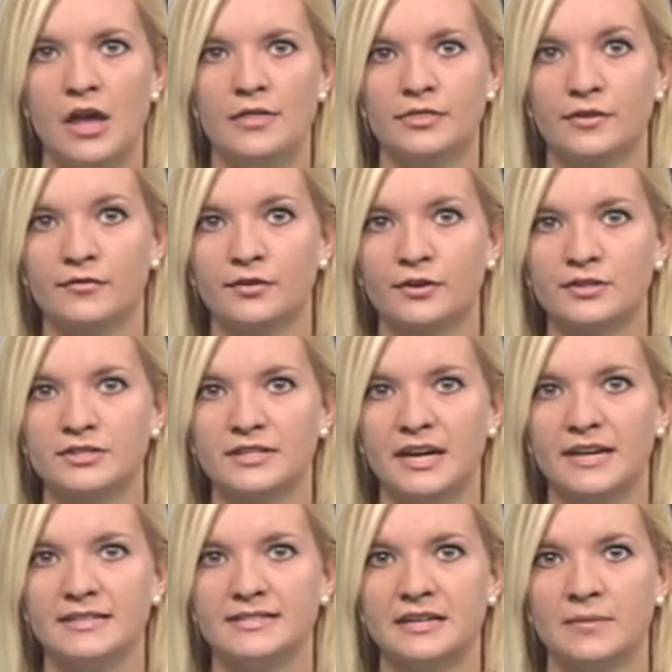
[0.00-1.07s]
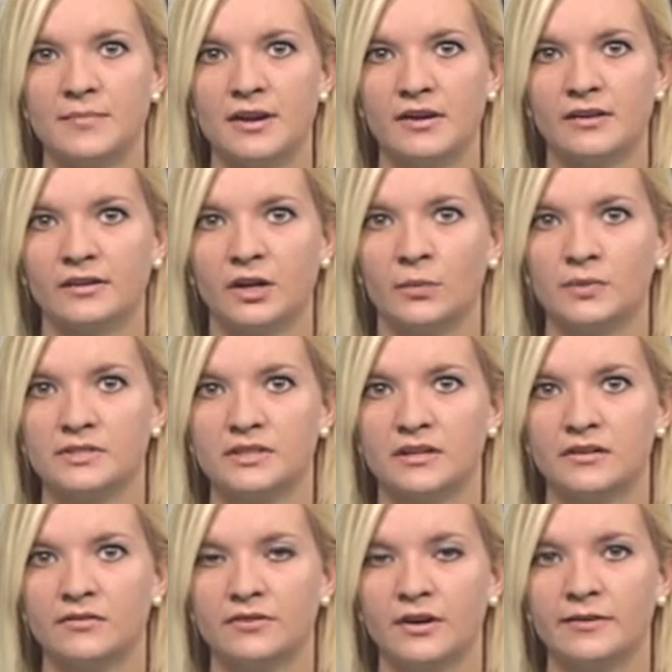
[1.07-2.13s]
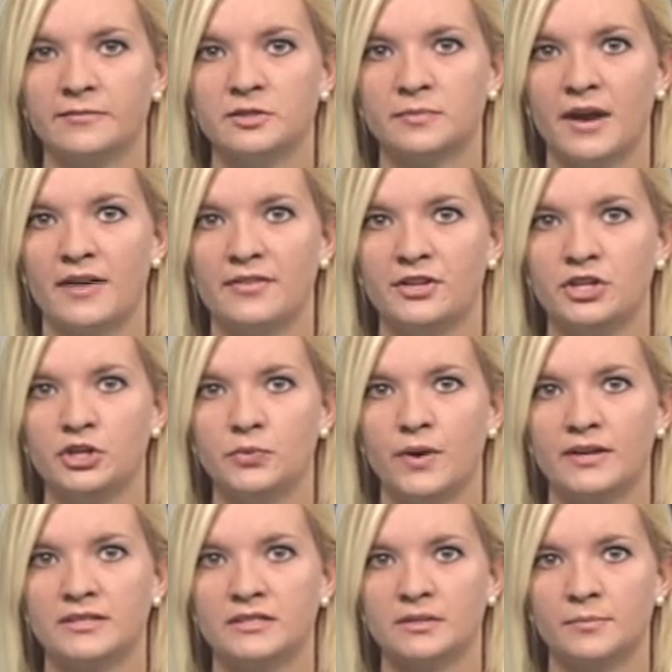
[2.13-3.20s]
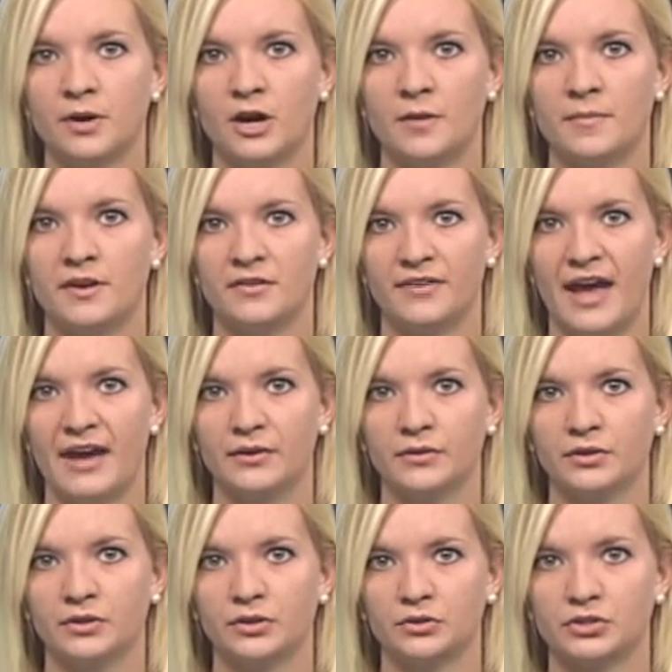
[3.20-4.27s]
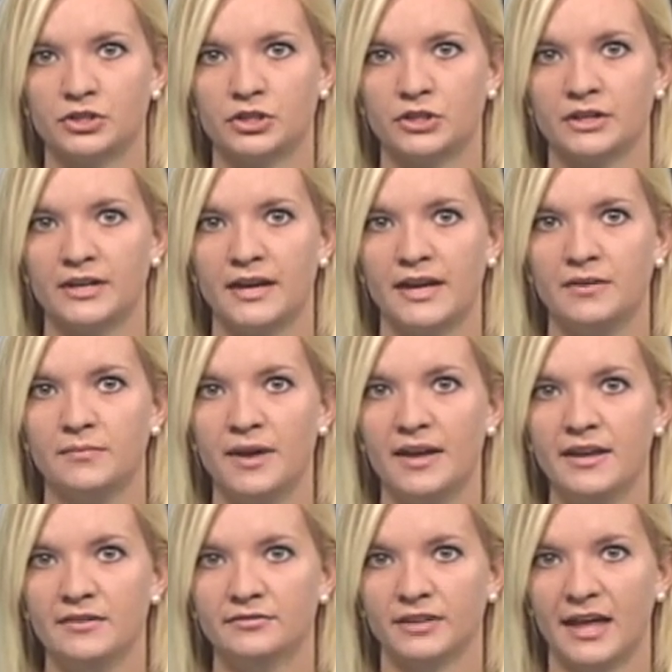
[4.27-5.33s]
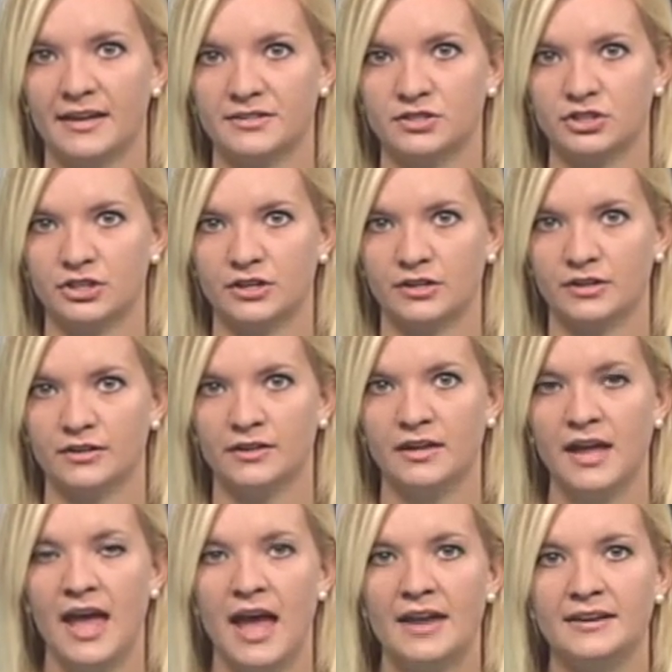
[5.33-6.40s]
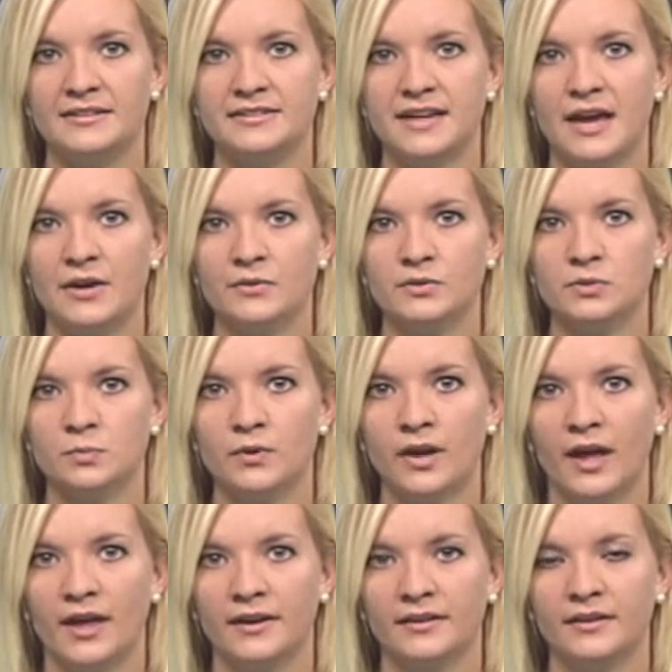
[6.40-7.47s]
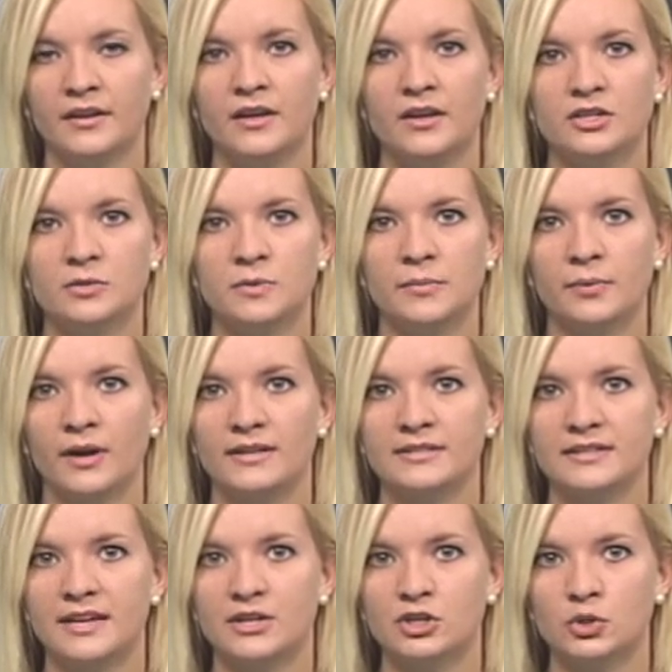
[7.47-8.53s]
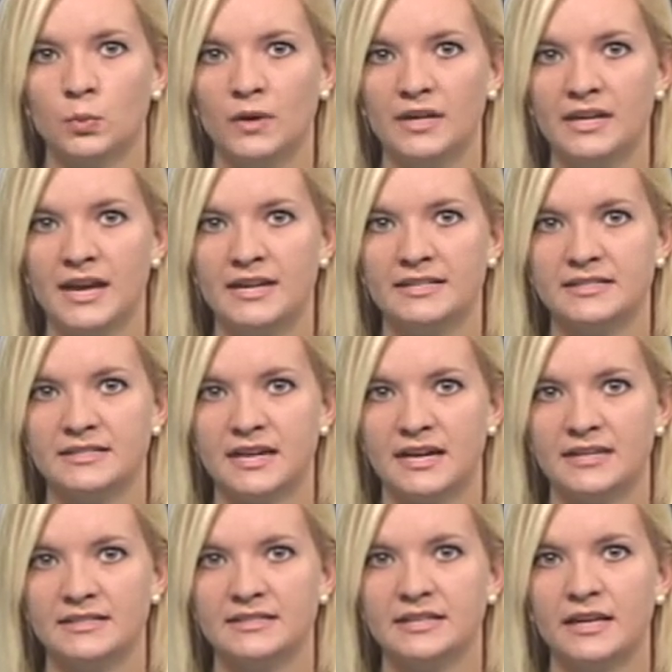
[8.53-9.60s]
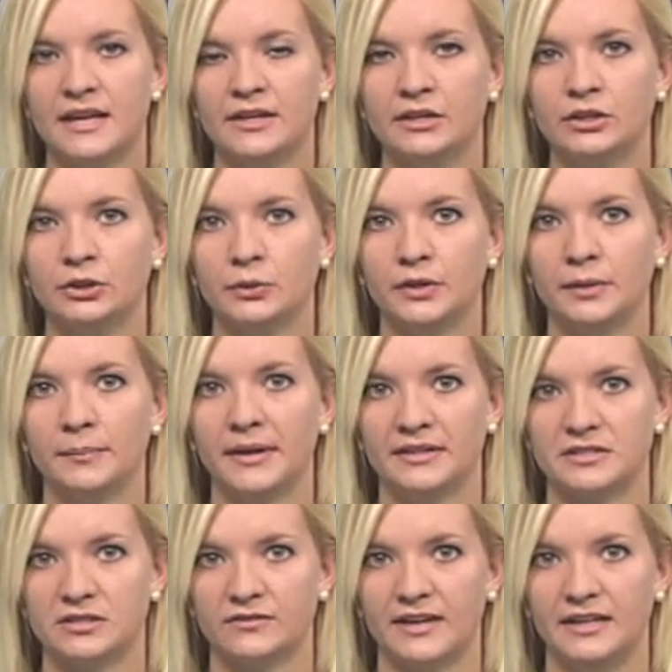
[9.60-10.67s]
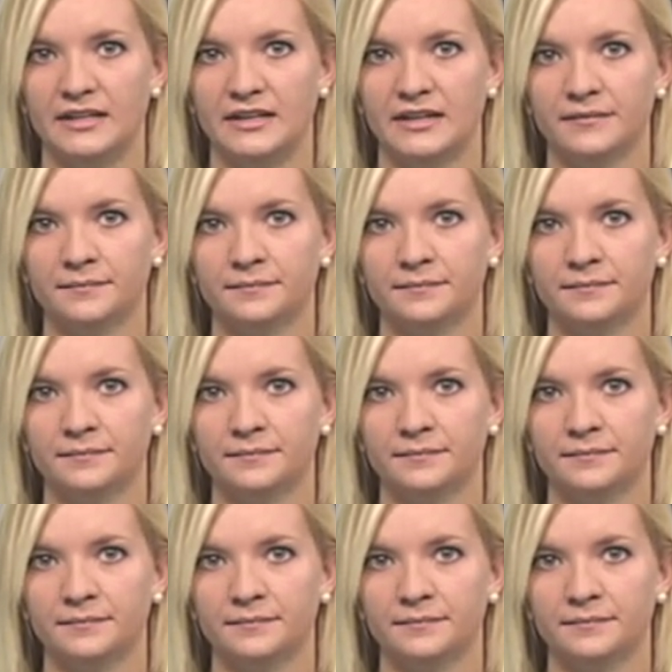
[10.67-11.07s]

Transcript: The first case in America was confirmed by the U.S. Department of Agriculture in May of last year and has now spread to be present in 28 states, including Pennsylvania.